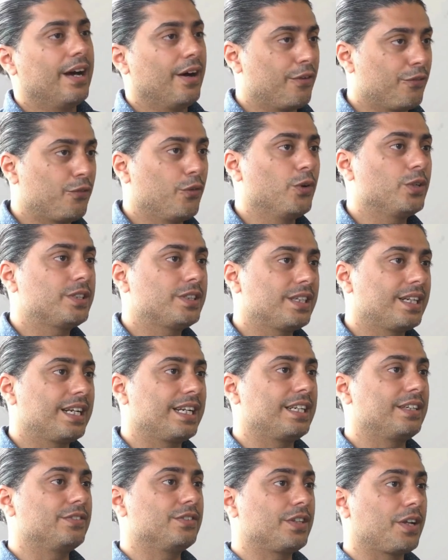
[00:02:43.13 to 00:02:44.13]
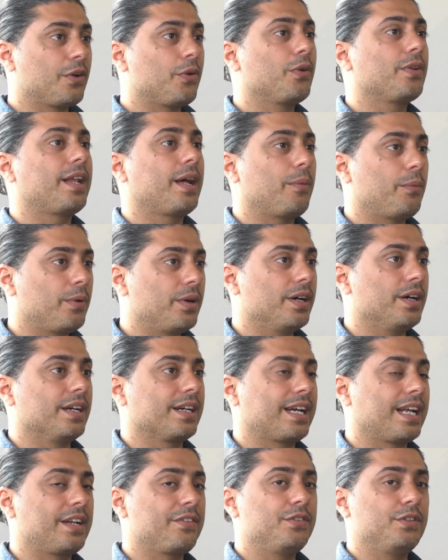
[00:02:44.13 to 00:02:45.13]
Unfortunately, you've done all that
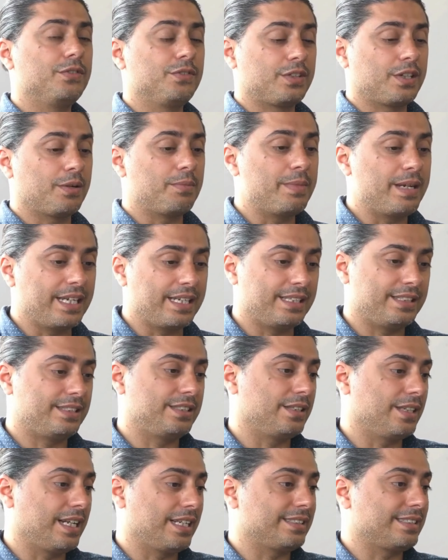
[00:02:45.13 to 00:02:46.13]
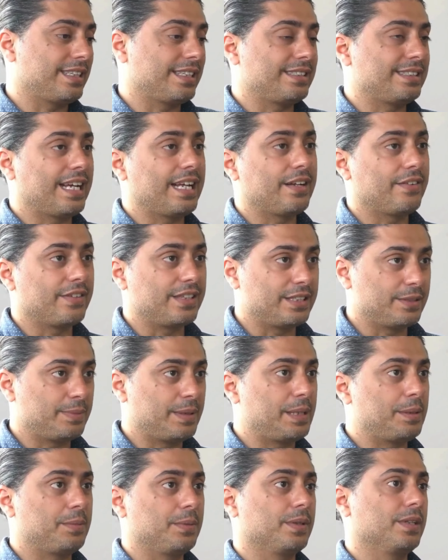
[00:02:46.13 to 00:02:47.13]
work, and if you've committed to let's say ten of these
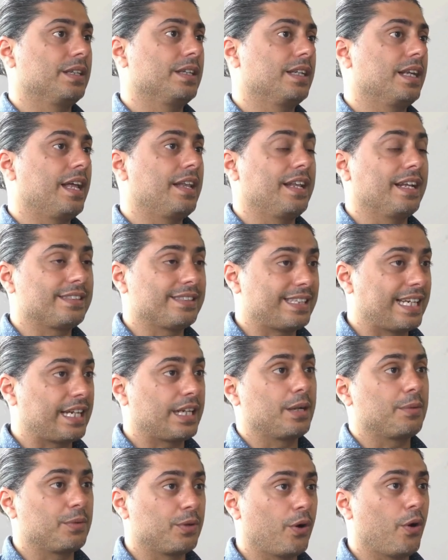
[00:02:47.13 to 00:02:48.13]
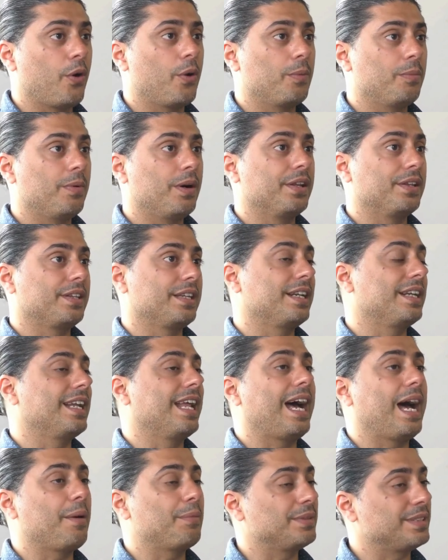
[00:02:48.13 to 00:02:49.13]
people, yeah. and that's taken up your whole month, and
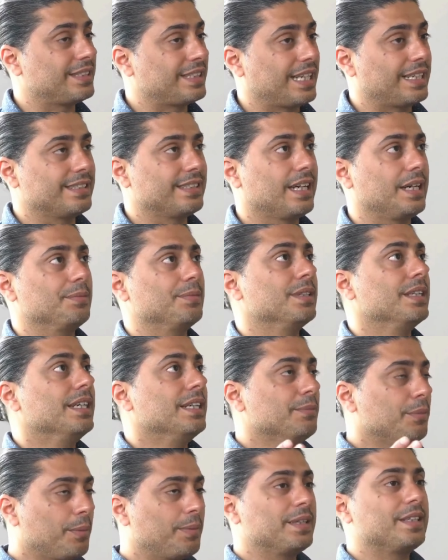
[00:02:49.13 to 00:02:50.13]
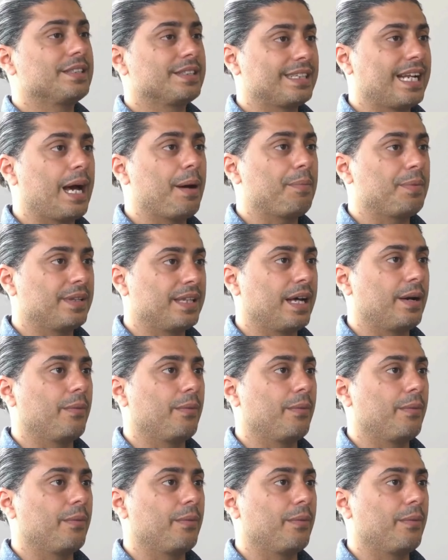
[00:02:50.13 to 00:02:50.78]
that happens ten times, probably doesn't happen